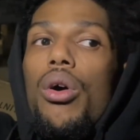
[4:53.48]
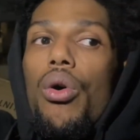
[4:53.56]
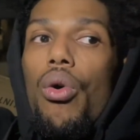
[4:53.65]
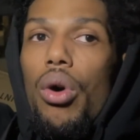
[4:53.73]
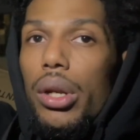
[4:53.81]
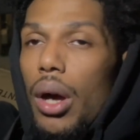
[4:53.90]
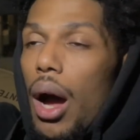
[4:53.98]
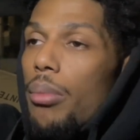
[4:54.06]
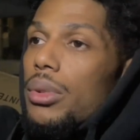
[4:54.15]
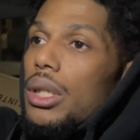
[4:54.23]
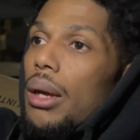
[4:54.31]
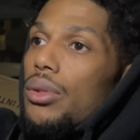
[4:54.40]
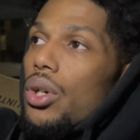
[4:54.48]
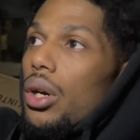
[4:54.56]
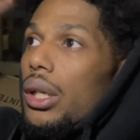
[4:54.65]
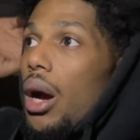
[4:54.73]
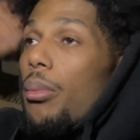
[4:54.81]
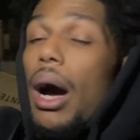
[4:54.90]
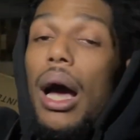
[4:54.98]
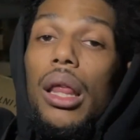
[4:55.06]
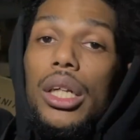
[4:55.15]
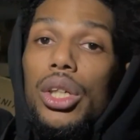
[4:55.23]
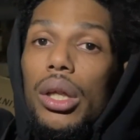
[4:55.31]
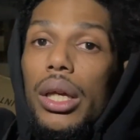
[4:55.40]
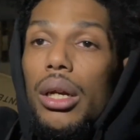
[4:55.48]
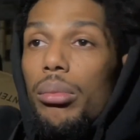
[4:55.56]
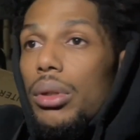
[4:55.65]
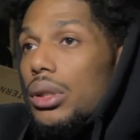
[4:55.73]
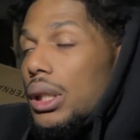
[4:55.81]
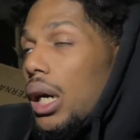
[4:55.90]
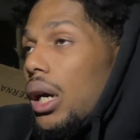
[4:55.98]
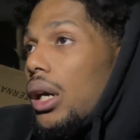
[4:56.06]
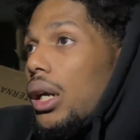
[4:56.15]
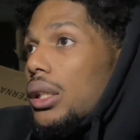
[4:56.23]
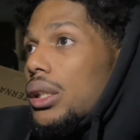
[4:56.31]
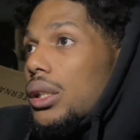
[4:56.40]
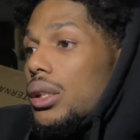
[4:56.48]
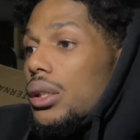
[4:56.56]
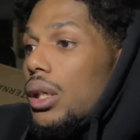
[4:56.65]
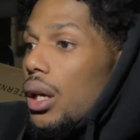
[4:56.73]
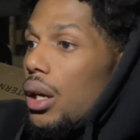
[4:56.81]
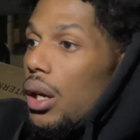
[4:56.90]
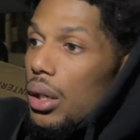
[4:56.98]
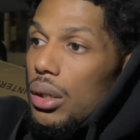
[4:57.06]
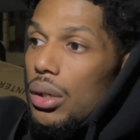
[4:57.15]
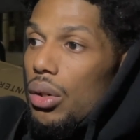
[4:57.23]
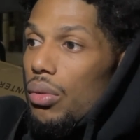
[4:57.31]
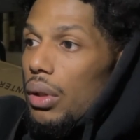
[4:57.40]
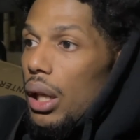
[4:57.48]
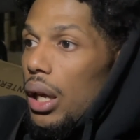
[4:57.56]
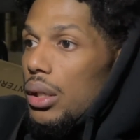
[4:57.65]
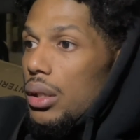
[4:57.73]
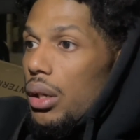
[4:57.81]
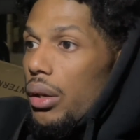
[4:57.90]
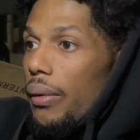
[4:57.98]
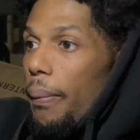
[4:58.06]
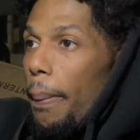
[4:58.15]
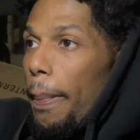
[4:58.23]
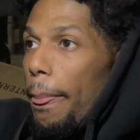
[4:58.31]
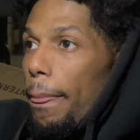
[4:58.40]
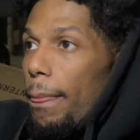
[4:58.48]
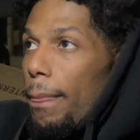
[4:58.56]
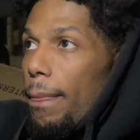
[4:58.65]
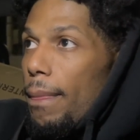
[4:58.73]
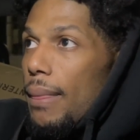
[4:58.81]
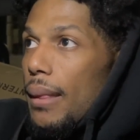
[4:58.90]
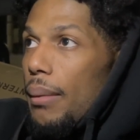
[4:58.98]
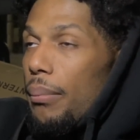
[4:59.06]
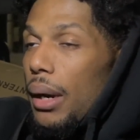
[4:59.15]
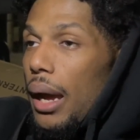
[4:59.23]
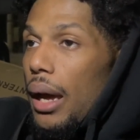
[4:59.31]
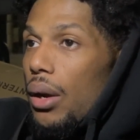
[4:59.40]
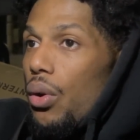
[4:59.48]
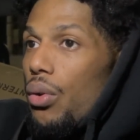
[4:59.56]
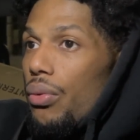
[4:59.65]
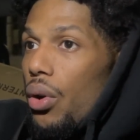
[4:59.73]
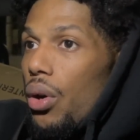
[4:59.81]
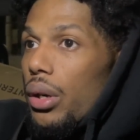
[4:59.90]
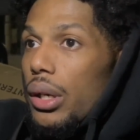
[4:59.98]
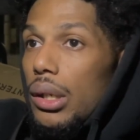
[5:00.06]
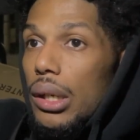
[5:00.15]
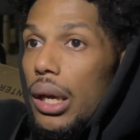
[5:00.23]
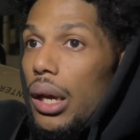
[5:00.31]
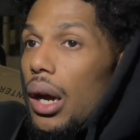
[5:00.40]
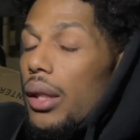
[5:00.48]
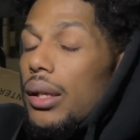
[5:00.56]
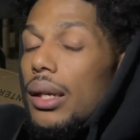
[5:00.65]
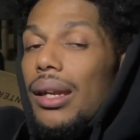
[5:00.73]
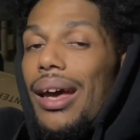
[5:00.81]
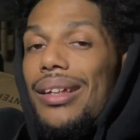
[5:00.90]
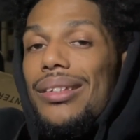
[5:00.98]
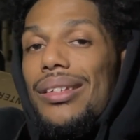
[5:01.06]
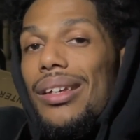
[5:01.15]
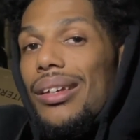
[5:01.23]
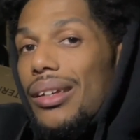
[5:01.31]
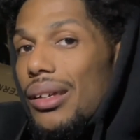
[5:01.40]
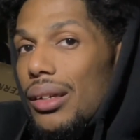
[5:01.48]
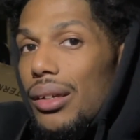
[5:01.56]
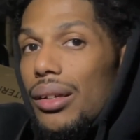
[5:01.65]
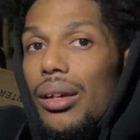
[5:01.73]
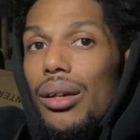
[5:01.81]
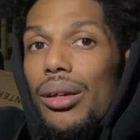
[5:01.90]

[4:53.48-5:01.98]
I'm gonna stop talking now. I'm gonna highlight y'all later. I'm a little tired. I need to go relax now. but I had an overall good day. Other than that ticket,